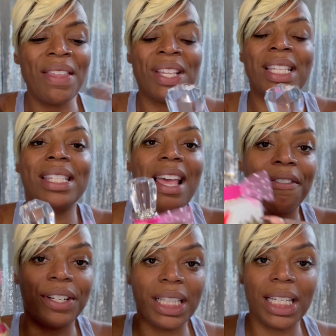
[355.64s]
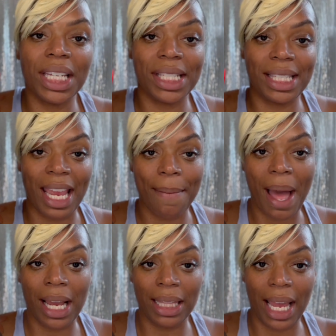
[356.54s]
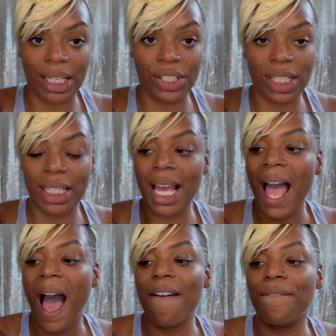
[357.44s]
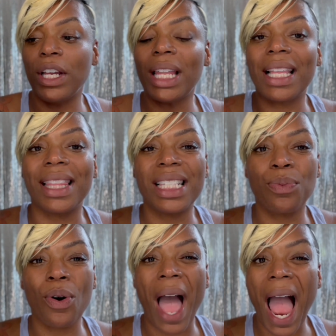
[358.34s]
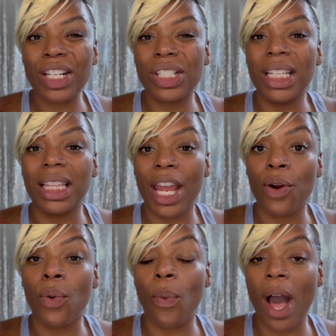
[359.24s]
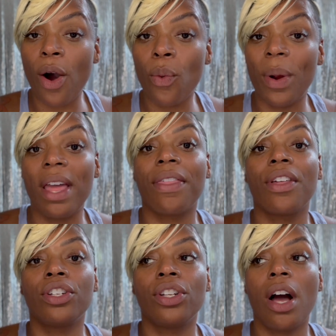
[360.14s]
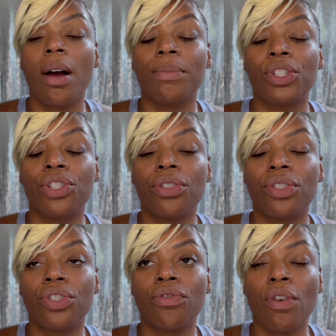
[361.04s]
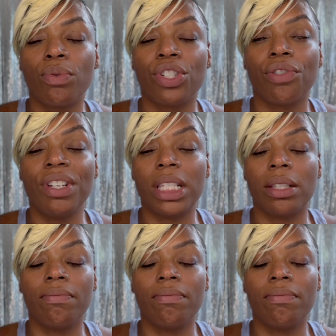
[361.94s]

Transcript: this is definitely going to stay in my collection. I feel like this will actually layer well with Chirosa